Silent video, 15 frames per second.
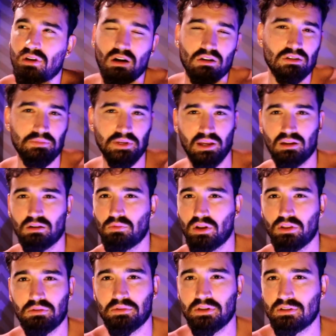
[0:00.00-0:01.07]
talk to me. I didn't
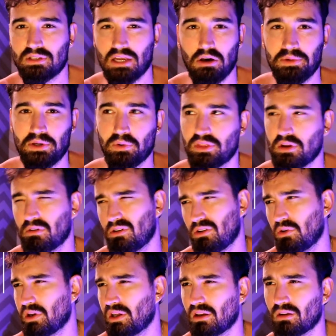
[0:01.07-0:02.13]
want them to tell me what they were
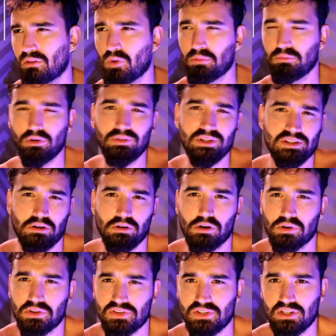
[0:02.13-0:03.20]
doing, what movies they were
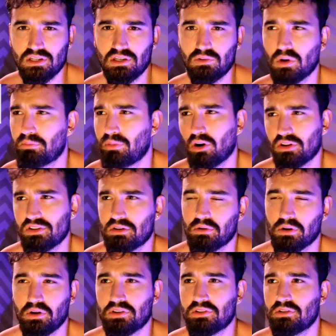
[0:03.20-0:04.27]
going to see, what parties they
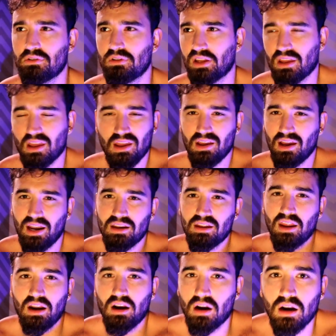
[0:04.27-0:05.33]
were going to. Like, I
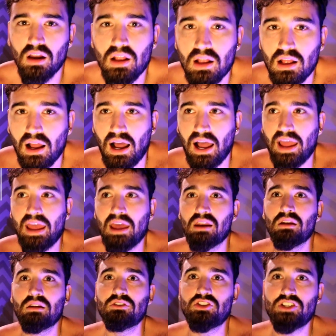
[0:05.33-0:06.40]
didn't care. I had
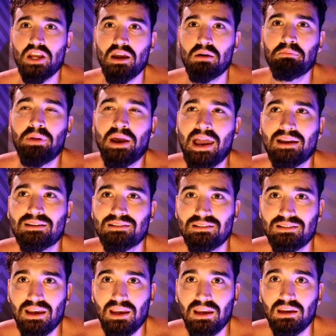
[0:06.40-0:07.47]
a jam
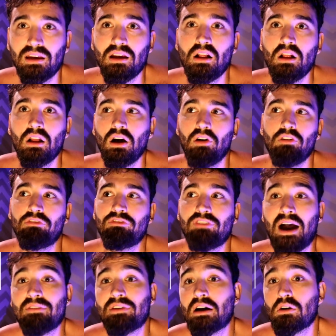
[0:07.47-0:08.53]
packed day of
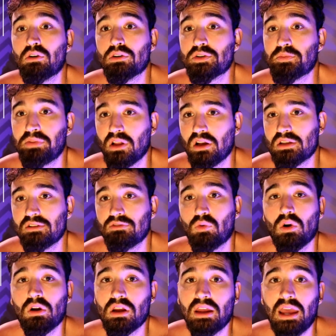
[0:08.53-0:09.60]
five hours plus of
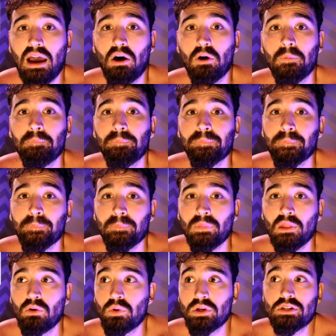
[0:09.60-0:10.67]
working out,
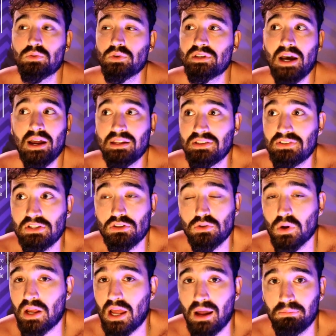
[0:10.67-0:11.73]
which was not easy
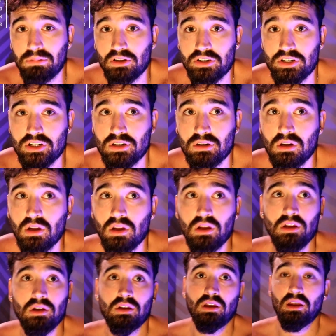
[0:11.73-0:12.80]
to accomplish,
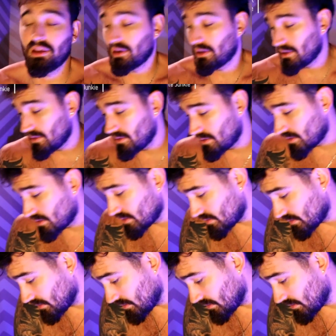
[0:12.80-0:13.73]
and I needed to get